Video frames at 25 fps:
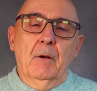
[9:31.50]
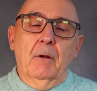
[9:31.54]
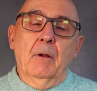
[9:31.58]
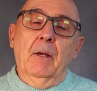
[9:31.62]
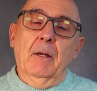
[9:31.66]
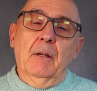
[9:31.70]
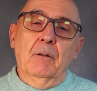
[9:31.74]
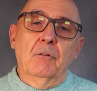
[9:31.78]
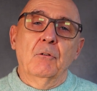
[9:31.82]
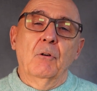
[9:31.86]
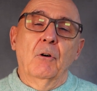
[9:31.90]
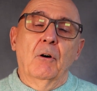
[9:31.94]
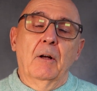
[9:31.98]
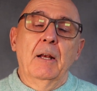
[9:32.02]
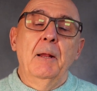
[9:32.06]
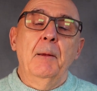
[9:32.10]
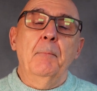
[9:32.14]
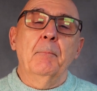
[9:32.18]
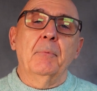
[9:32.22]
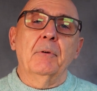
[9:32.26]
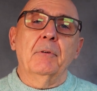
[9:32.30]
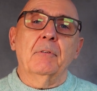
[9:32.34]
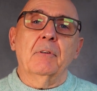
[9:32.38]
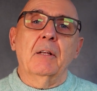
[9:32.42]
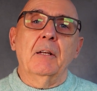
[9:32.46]
it's not
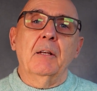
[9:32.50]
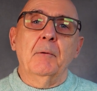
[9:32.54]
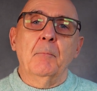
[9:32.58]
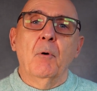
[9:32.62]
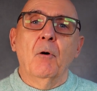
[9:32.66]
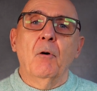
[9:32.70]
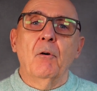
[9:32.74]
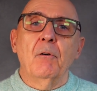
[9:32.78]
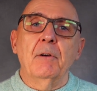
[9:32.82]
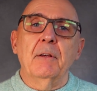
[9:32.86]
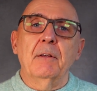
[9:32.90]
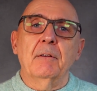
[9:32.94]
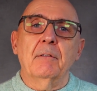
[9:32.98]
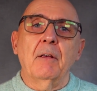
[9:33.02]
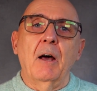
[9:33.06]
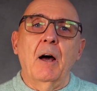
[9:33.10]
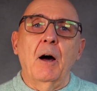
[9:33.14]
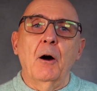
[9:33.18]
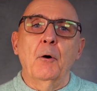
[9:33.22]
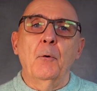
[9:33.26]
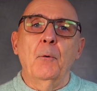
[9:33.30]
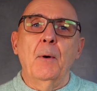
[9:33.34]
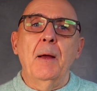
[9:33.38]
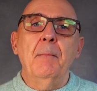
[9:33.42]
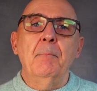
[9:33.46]
Olympus anymore, it's
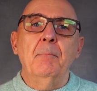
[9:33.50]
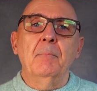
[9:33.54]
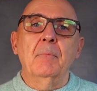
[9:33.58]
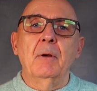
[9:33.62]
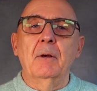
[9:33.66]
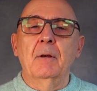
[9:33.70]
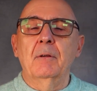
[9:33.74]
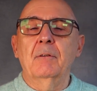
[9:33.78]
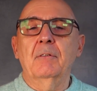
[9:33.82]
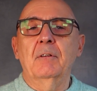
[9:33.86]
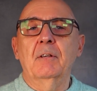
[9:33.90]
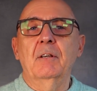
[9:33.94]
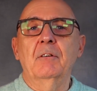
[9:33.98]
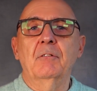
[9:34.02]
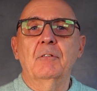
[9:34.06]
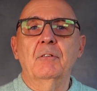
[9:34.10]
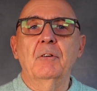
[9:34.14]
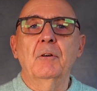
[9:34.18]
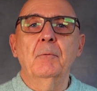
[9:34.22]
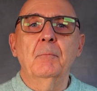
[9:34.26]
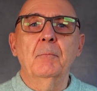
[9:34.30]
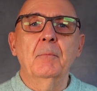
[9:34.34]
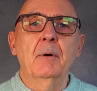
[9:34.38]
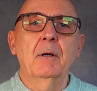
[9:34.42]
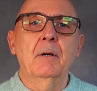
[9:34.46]
OM
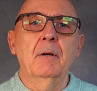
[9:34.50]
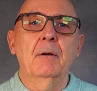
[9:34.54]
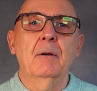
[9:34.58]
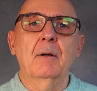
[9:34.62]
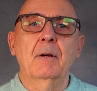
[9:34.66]
system,